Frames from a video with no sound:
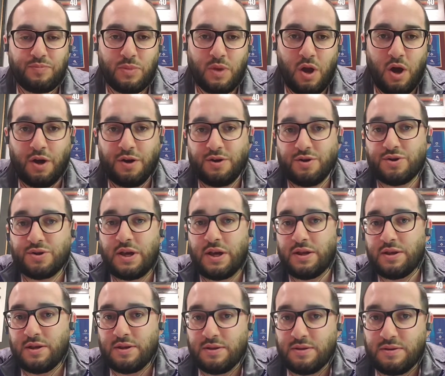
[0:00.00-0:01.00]

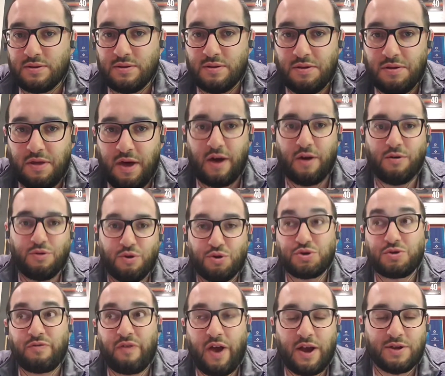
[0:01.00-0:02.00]
understand that those
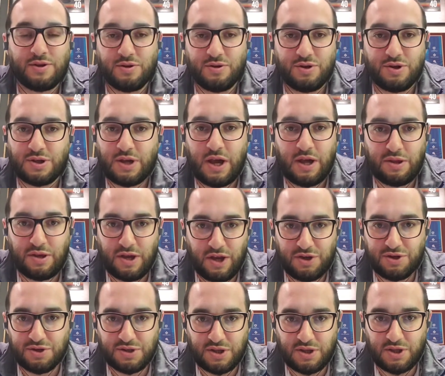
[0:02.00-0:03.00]
facts are just
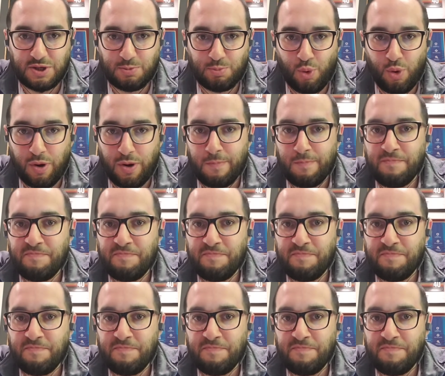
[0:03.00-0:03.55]
allegations at this point.